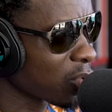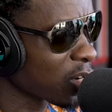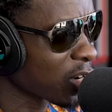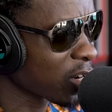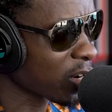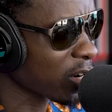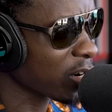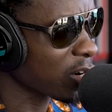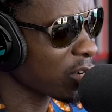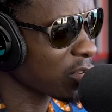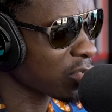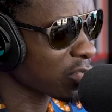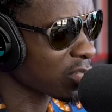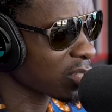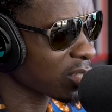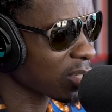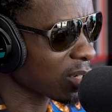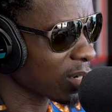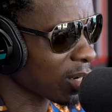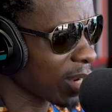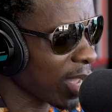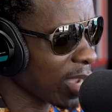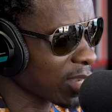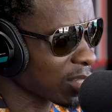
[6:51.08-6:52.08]
girls
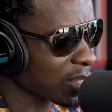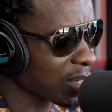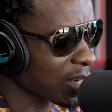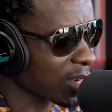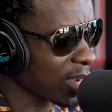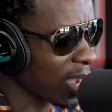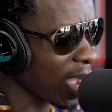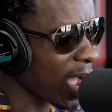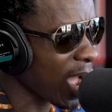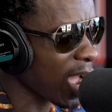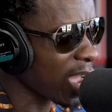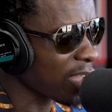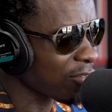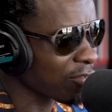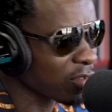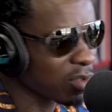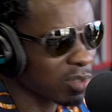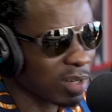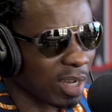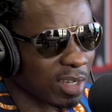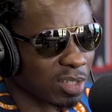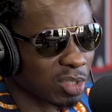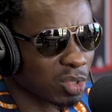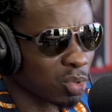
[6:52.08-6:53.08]
like the guy, if
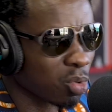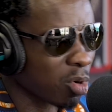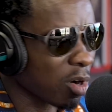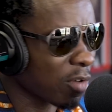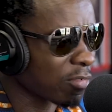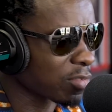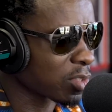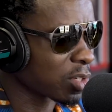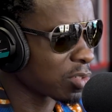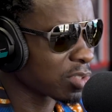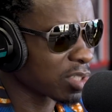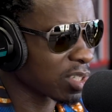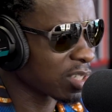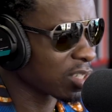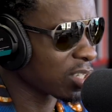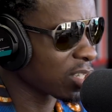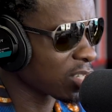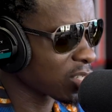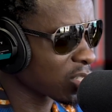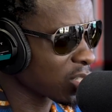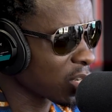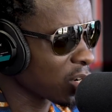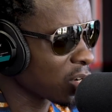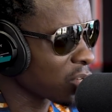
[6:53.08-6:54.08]
you like 12, 13
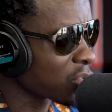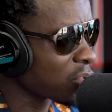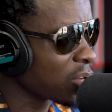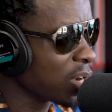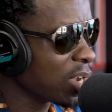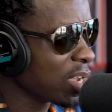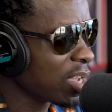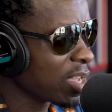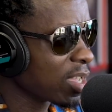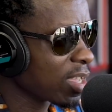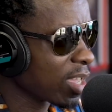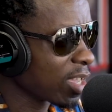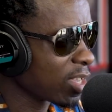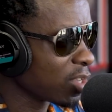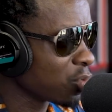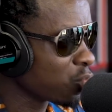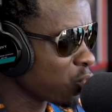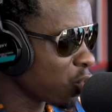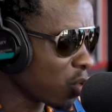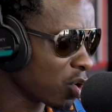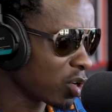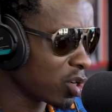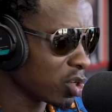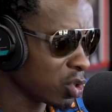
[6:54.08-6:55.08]
years old and you
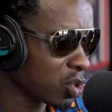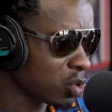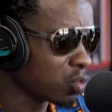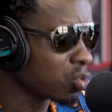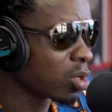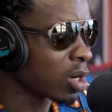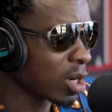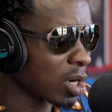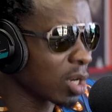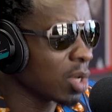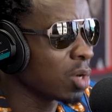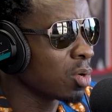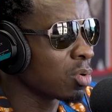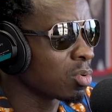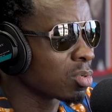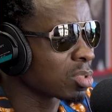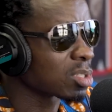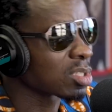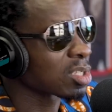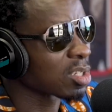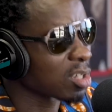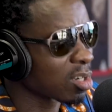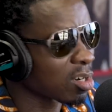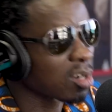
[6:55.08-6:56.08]
wore new
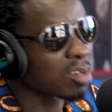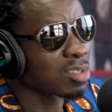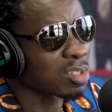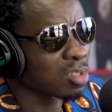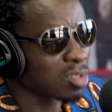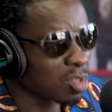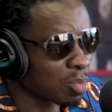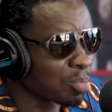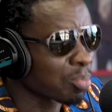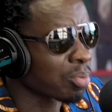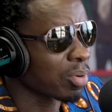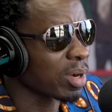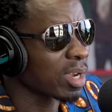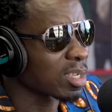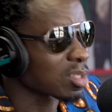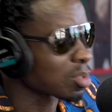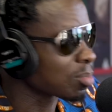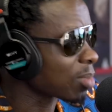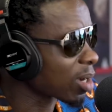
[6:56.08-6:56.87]
clothes, the girls was impressed.